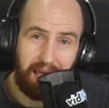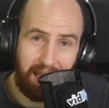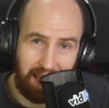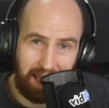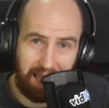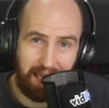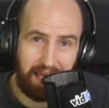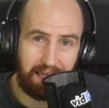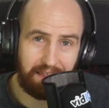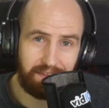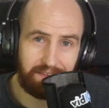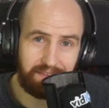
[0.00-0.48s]

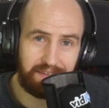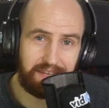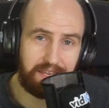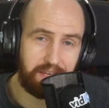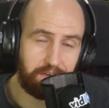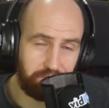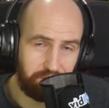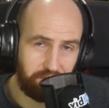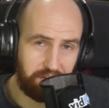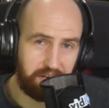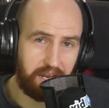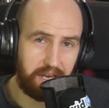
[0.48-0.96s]
and
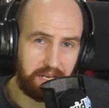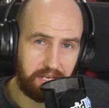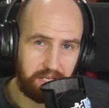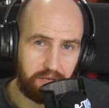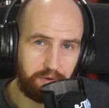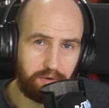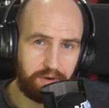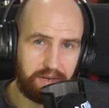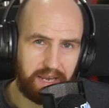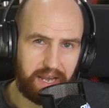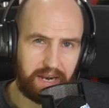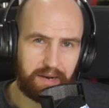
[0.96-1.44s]
the
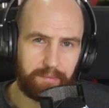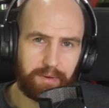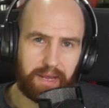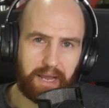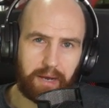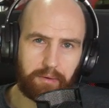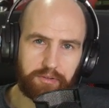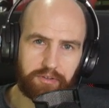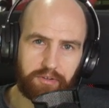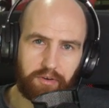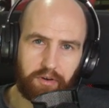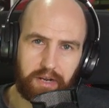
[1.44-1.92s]
vidIQ Academy
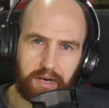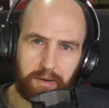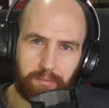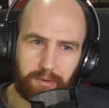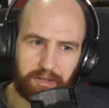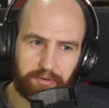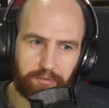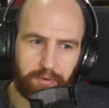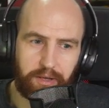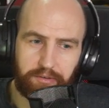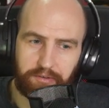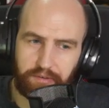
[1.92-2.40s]
I was talking
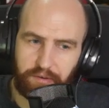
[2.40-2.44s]
about as well.